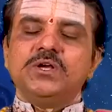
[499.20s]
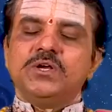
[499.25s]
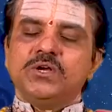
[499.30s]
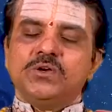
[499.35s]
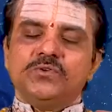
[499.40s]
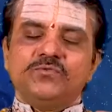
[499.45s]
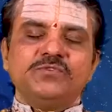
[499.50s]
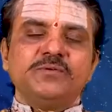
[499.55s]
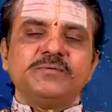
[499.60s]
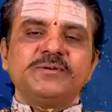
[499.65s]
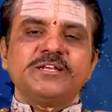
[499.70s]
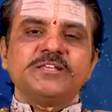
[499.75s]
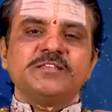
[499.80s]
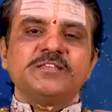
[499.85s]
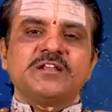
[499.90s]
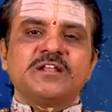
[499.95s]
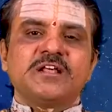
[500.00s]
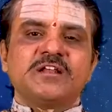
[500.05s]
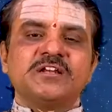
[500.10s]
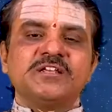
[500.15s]
Women in their
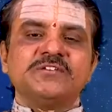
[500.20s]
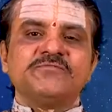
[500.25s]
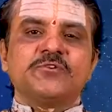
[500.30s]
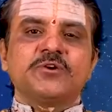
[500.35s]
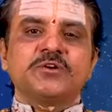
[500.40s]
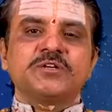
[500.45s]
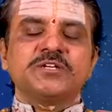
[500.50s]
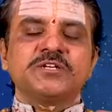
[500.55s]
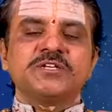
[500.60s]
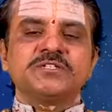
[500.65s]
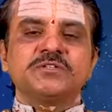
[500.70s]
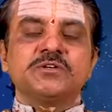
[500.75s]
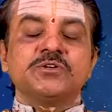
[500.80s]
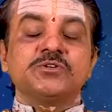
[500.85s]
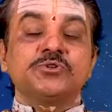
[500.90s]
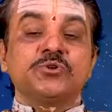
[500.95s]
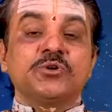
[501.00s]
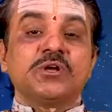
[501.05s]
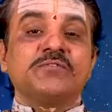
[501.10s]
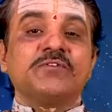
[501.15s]
early 40s
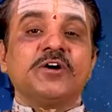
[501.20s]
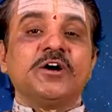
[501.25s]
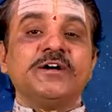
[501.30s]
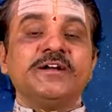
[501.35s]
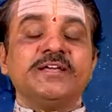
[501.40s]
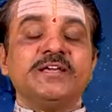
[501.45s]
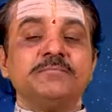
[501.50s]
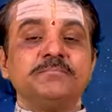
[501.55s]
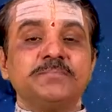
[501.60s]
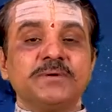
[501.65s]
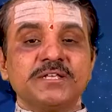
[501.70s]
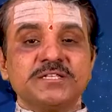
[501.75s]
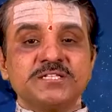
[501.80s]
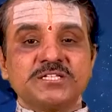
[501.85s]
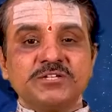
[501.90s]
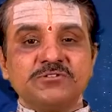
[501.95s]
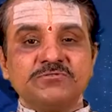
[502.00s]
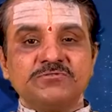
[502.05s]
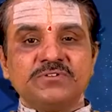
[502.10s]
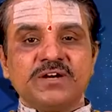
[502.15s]
should avoid
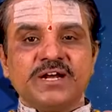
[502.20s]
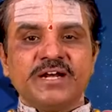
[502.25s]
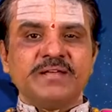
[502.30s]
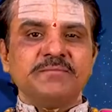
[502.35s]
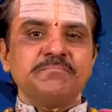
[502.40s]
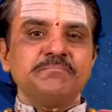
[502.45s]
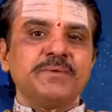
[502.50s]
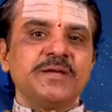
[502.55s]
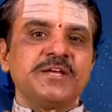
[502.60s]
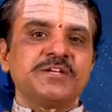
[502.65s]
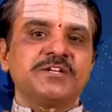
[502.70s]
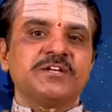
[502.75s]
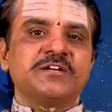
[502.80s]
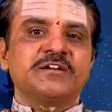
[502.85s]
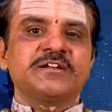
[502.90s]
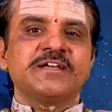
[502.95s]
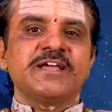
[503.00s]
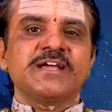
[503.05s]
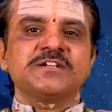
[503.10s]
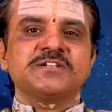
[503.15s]
impulsive and impatient
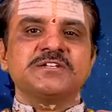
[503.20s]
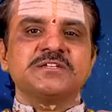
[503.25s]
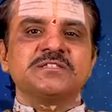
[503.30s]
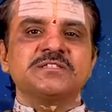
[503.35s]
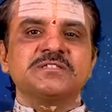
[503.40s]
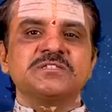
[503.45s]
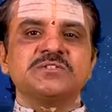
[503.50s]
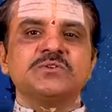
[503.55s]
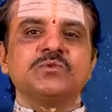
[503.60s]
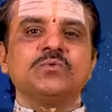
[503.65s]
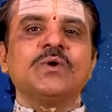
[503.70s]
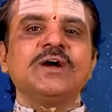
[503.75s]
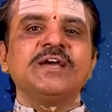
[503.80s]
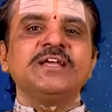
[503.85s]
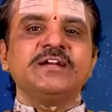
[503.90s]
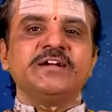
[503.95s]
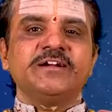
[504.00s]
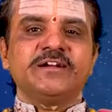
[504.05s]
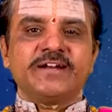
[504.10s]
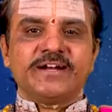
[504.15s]
reactions while
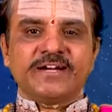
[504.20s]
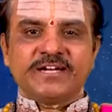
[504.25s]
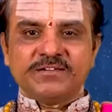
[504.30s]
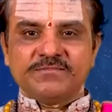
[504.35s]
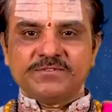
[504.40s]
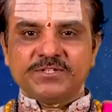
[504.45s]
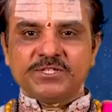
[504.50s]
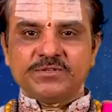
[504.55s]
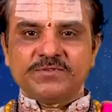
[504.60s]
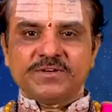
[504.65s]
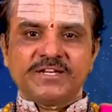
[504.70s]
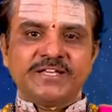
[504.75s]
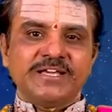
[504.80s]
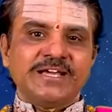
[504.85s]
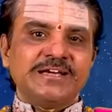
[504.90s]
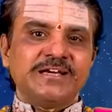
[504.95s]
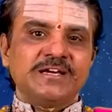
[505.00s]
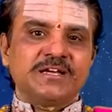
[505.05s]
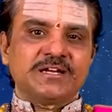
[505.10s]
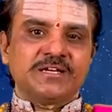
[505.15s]
interacting with your
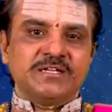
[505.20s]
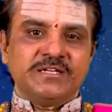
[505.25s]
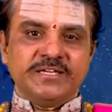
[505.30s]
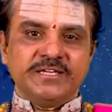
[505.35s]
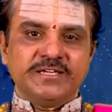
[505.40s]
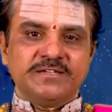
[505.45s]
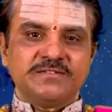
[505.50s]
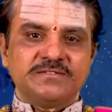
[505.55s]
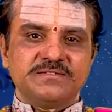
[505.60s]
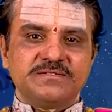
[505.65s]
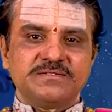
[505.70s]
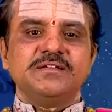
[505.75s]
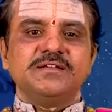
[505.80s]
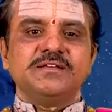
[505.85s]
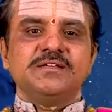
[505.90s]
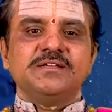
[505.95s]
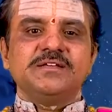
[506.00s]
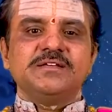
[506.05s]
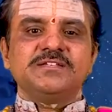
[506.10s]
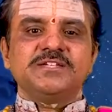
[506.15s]
younger colleagues.
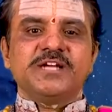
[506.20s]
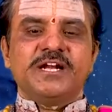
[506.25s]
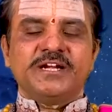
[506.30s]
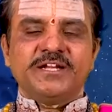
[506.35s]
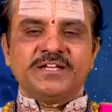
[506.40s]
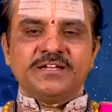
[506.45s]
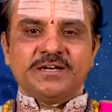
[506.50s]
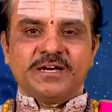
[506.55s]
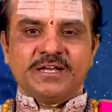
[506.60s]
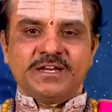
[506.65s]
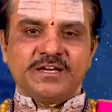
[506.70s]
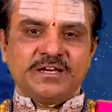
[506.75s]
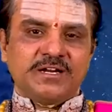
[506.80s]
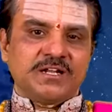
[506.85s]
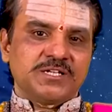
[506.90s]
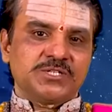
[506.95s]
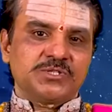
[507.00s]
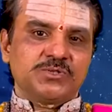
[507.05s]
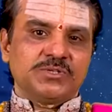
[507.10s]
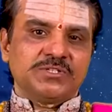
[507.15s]
Chanting Harihara
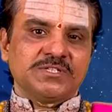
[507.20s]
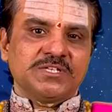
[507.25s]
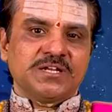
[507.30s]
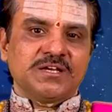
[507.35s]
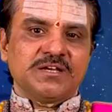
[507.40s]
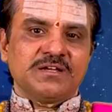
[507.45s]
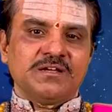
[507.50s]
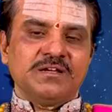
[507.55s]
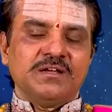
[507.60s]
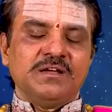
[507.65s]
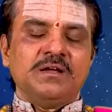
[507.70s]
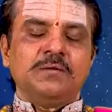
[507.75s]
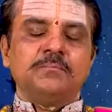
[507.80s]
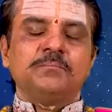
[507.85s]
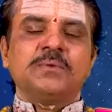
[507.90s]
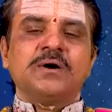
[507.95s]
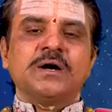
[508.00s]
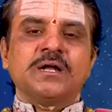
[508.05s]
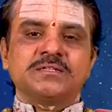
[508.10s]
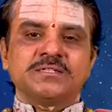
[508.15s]
Stottara,
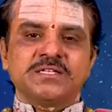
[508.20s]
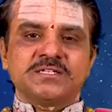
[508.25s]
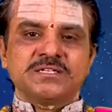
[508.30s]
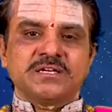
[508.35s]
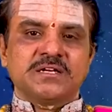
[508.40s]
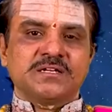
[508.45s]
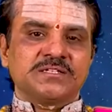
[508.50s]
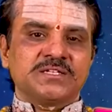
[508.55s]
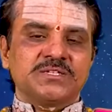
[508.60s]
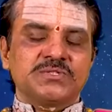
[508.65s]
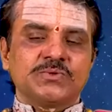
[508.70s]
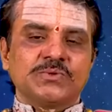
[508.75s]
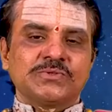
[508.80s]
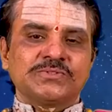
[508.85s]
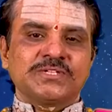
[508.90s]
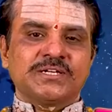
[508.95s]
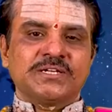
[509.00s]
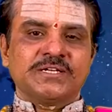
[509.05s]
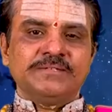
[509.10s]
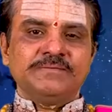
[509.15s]
Parthasarathi
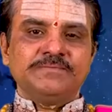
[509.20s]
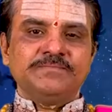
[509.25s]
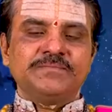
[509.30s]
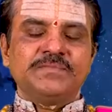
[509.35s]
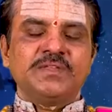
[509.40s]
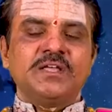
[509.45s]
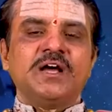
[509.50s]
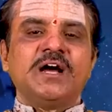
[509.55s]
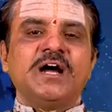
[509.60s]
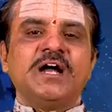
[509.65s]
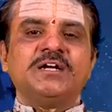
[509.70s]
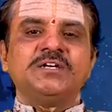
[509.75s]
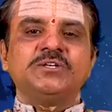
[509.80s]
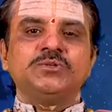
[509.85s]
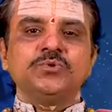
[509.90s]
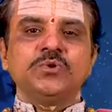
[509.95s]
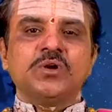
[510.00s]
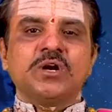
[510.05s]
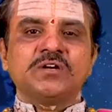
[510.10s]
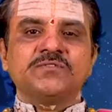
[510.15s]
Stotra, and do
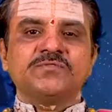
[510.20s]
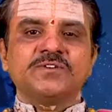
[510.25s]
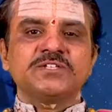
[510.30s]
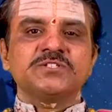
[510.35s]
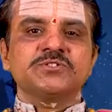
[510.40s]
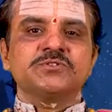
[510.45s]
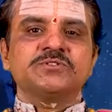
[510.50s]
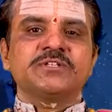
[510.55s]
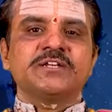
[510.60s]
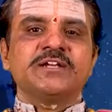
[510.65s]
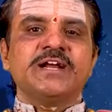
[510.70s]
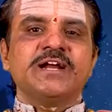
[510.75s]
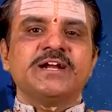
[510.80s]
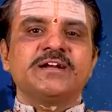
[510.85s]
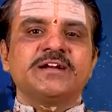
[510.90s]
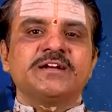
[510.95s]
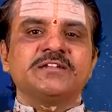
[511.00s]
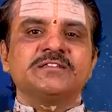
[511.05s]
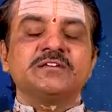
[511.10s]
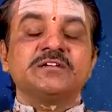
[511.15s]
not first
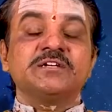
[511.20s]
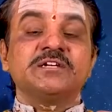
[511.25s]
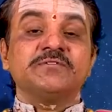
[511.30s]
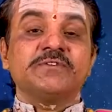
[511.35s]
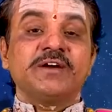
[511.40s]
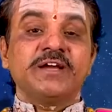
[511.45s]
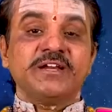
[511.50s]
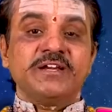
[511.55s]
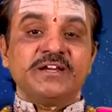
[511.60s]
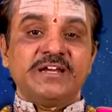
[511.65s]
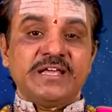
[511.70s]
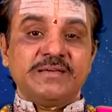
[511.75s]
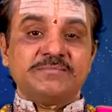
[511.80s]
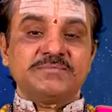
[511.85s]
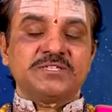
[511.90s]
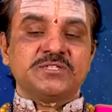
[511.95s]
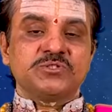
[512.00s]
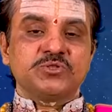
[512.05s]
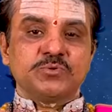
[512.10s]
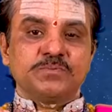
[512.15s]
300 divine names
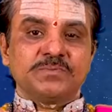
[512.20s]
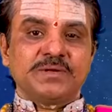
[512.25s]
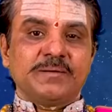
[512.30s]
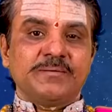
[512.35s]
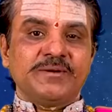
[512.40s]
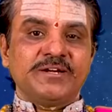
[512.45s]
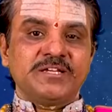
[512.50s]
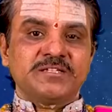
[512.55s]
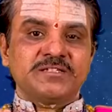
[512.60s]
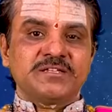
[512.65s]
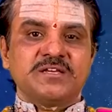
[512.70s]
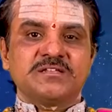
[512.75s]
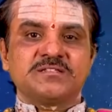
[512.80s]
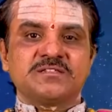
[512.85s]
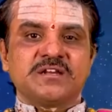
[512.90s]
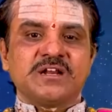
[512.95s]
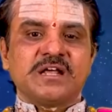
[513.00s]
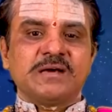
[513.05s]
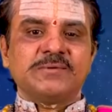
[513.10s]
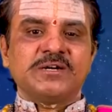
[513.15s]
in Subramanya
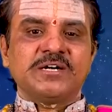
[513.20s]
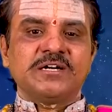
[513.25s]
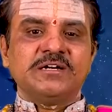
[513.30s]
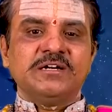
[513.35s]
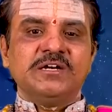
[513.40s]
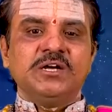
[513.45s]
Sahasranama